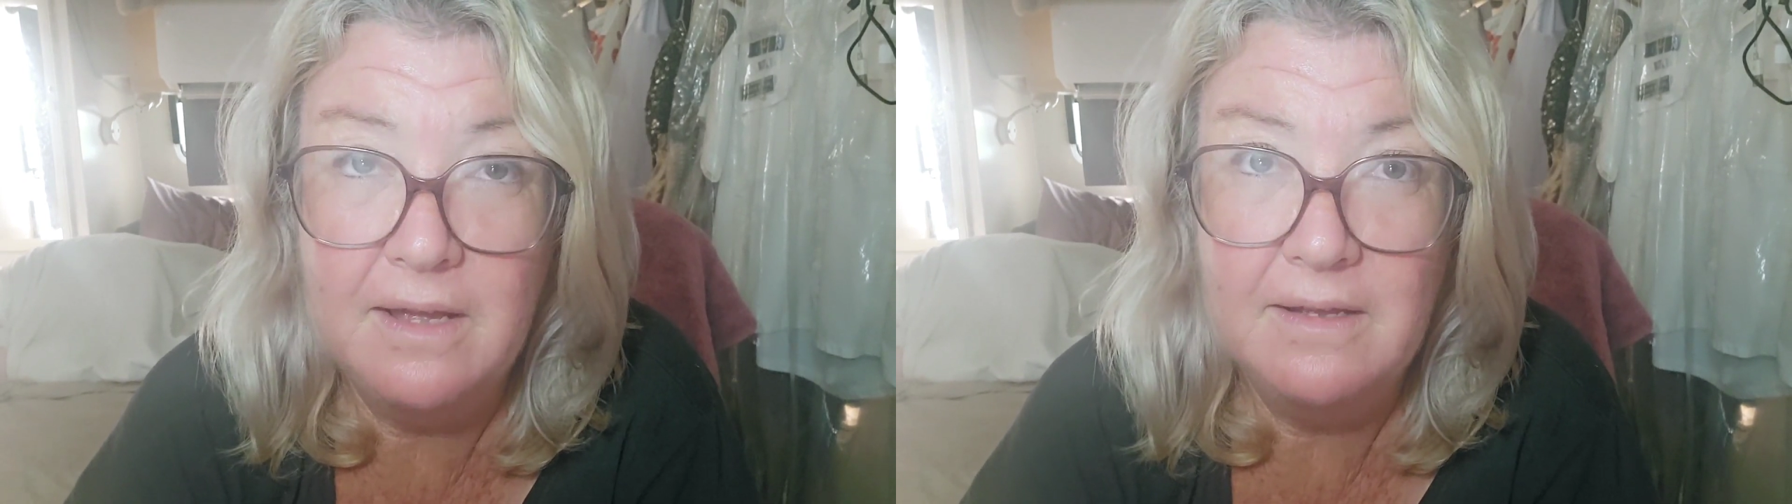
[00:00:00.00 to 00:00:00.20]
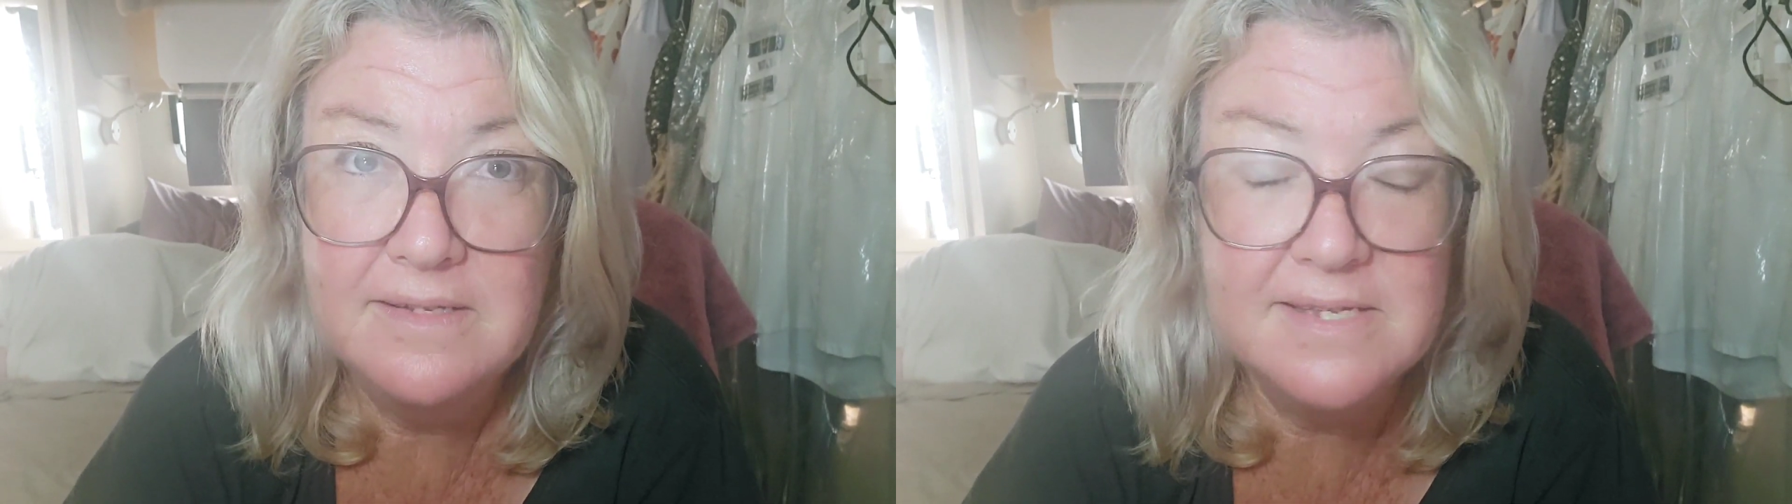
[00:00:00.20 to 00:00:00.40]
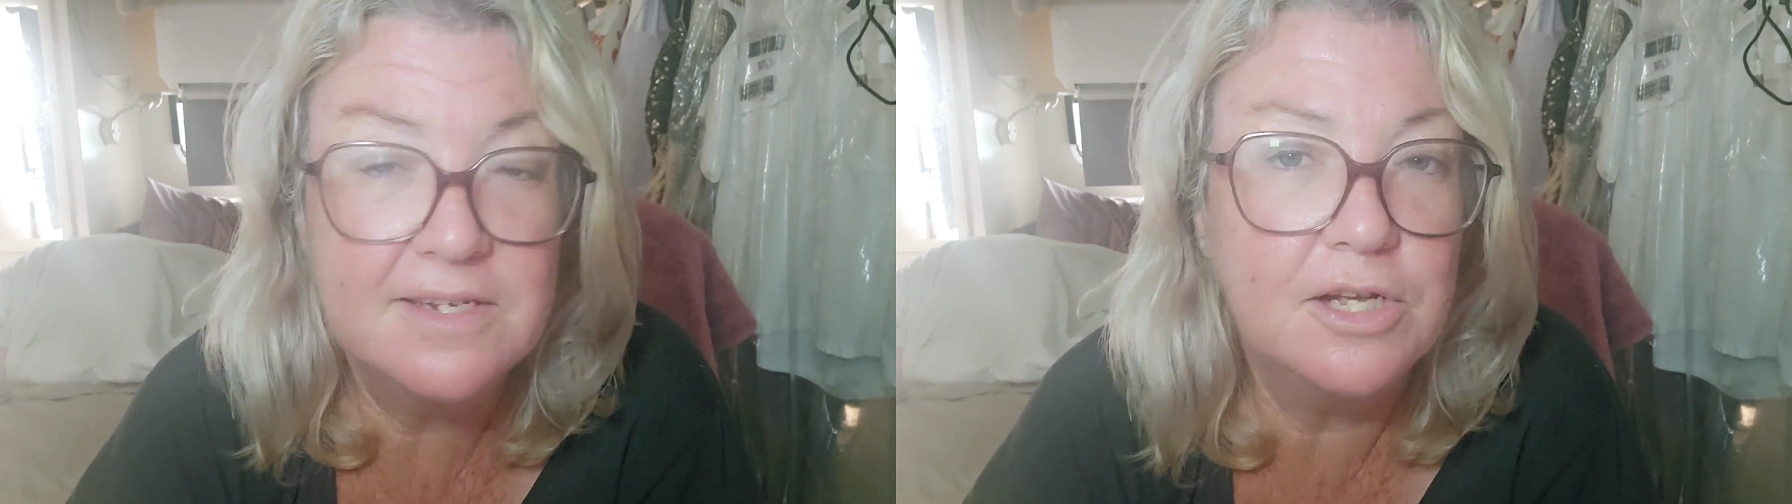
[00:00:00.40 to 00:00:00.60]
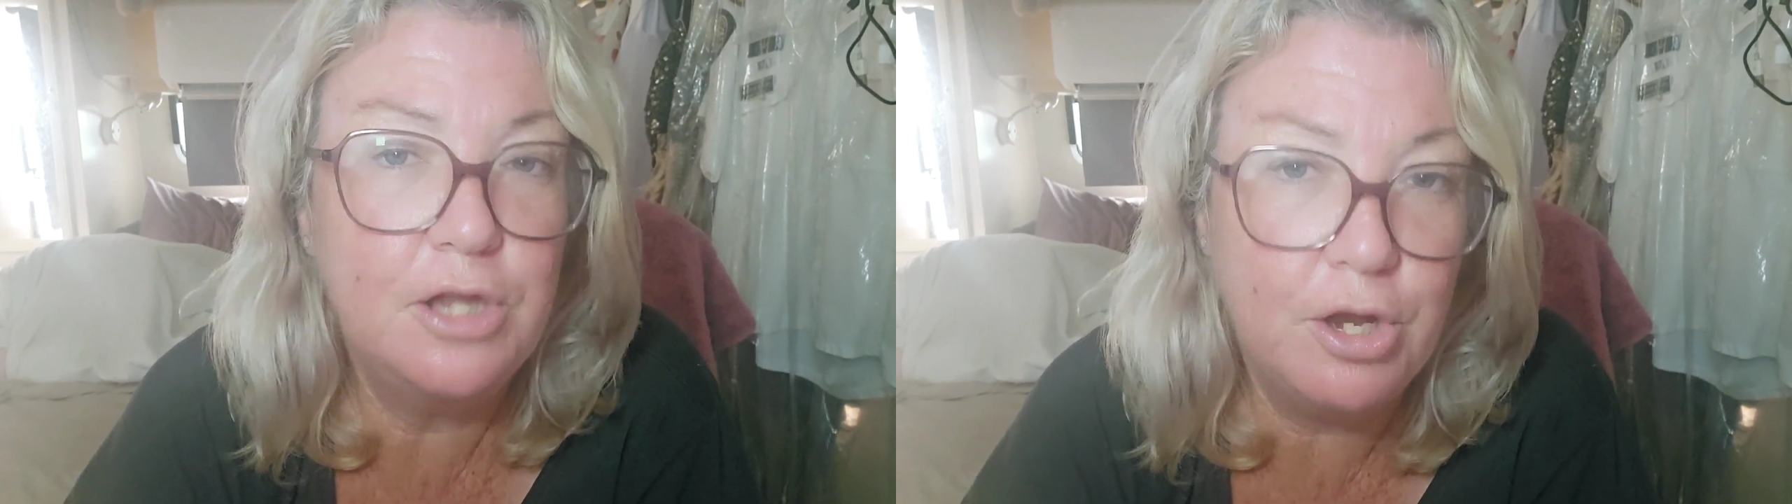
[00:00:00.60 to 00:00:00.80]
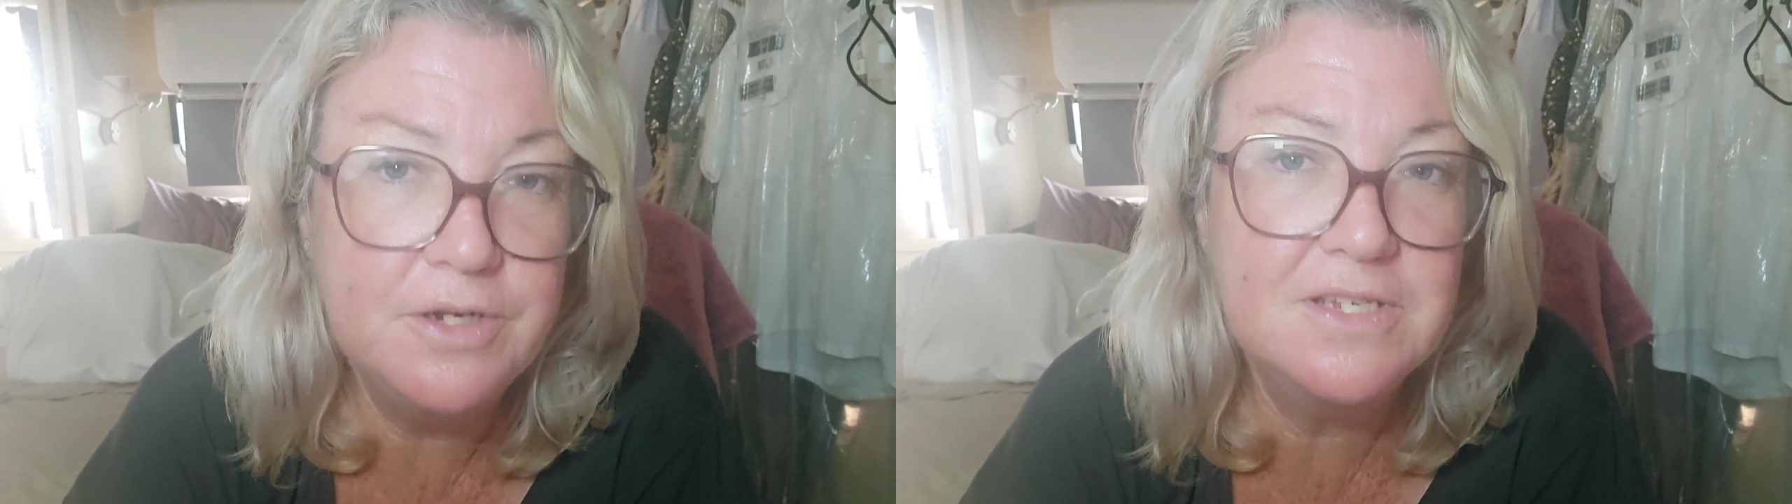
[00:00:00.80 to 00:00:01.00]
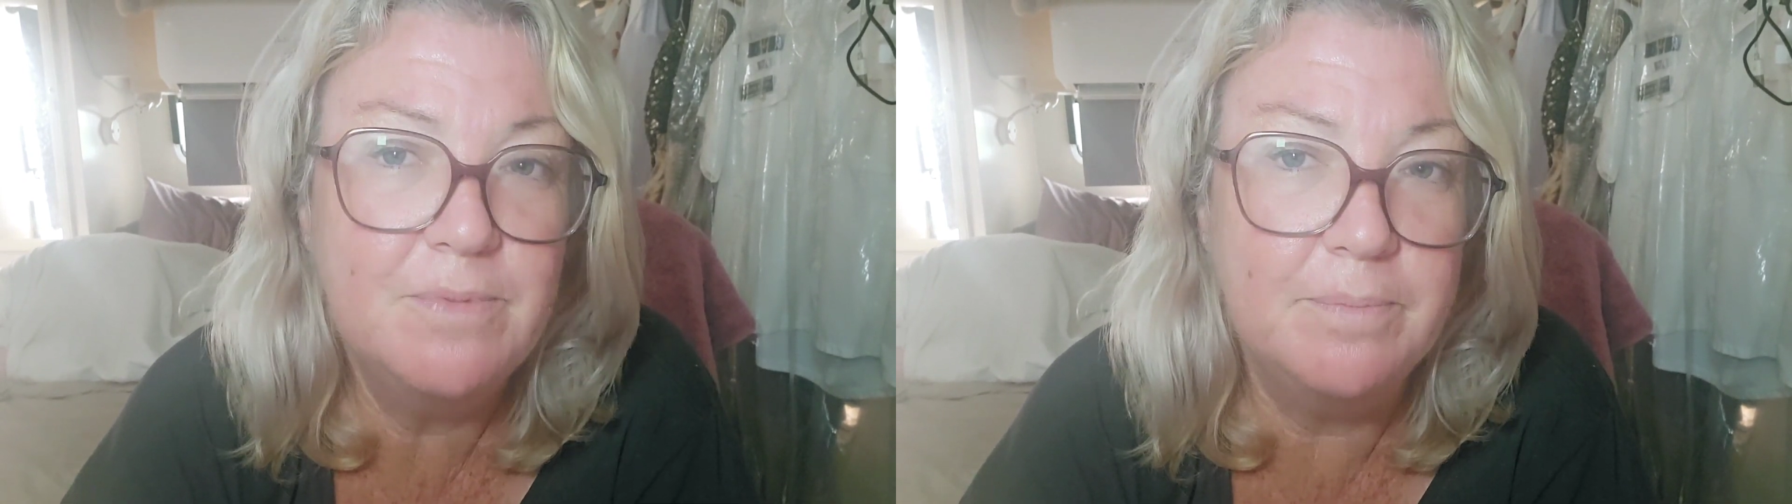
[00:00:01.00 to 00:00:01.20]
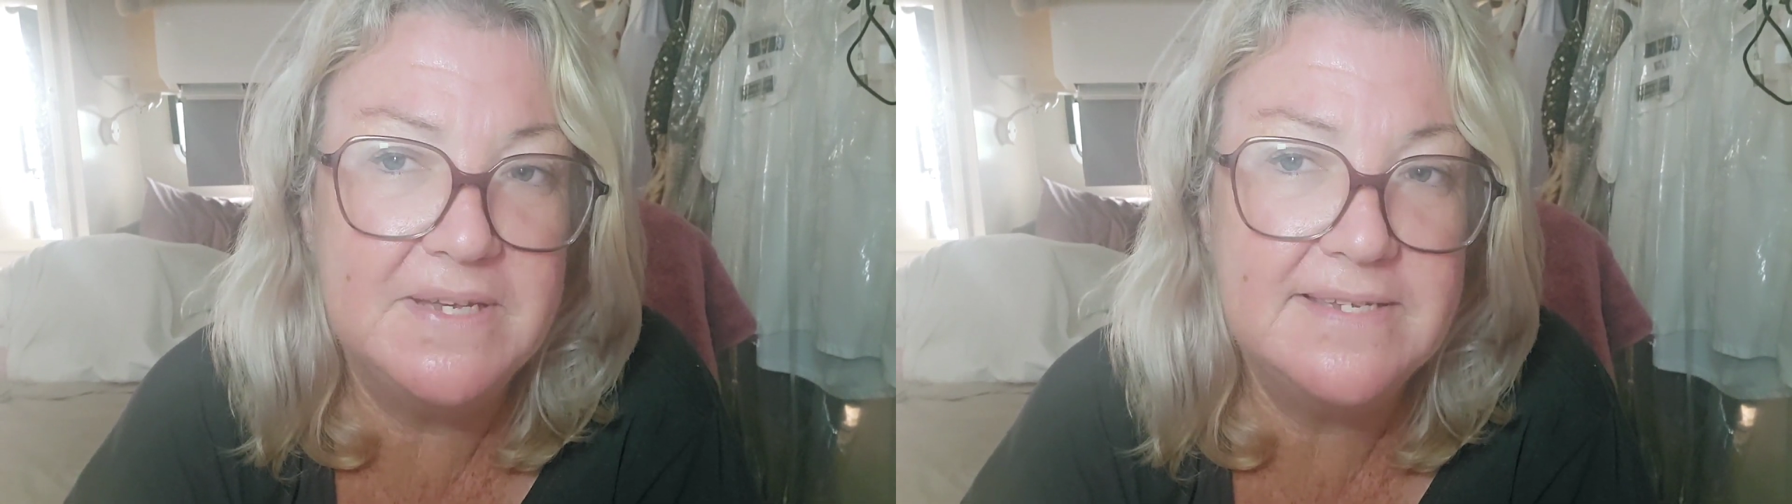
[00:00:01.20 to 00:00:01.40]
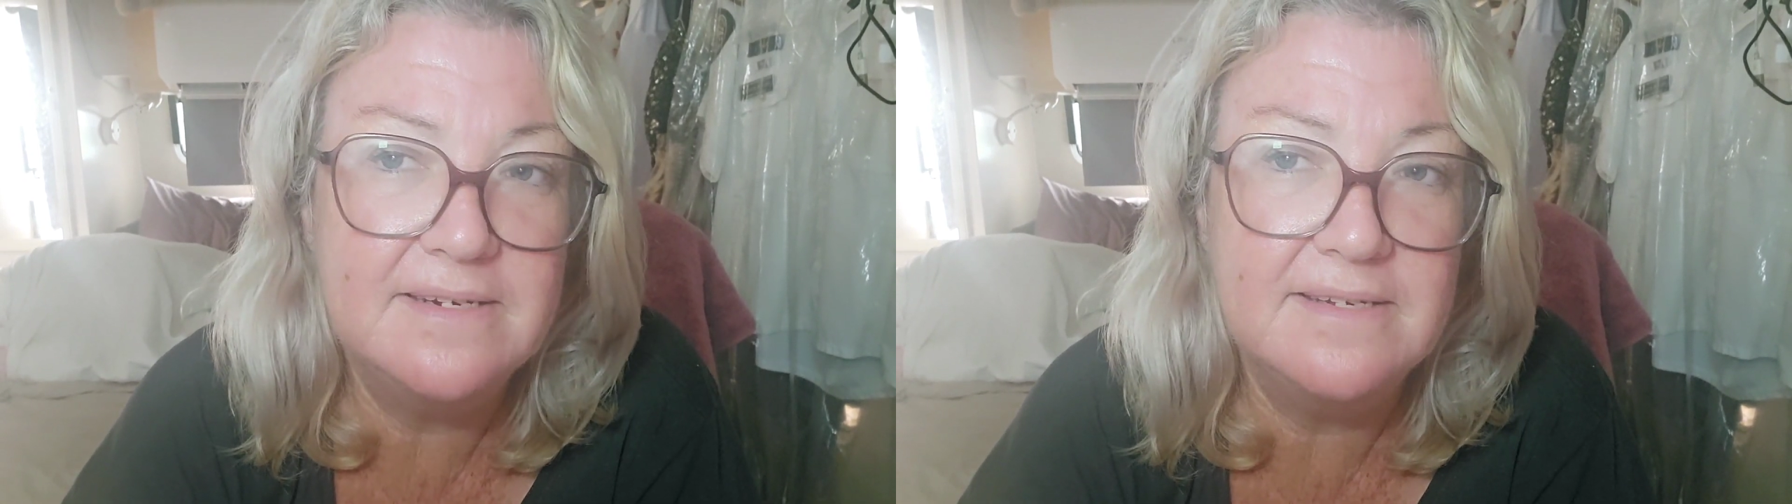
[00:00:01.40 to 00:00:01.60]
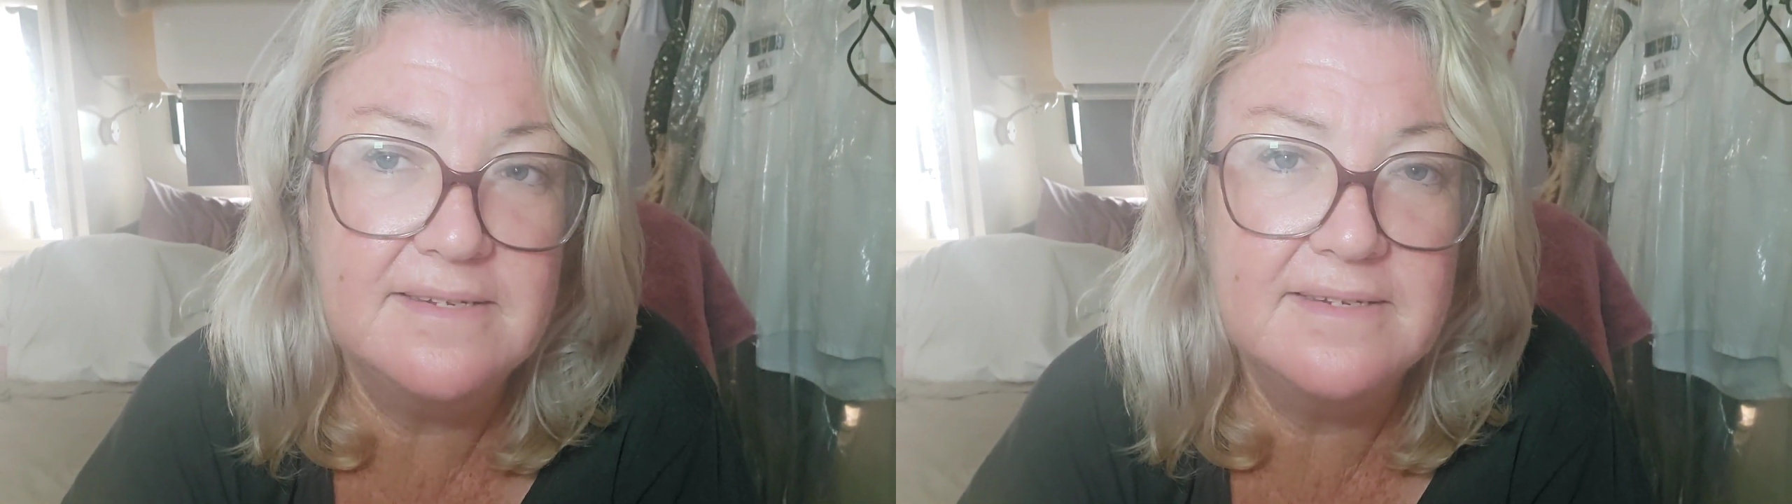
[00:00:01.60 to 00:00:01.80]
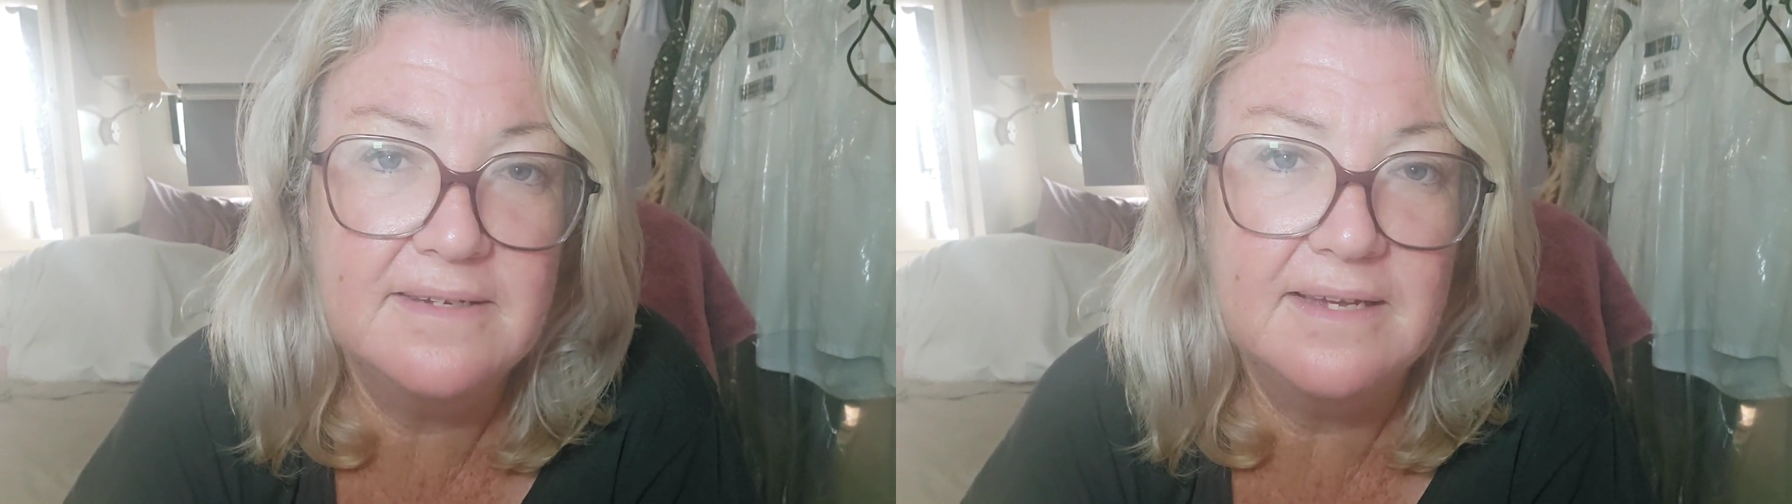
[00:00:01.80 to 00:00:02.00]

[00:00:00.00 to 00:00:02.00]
since I closed my business,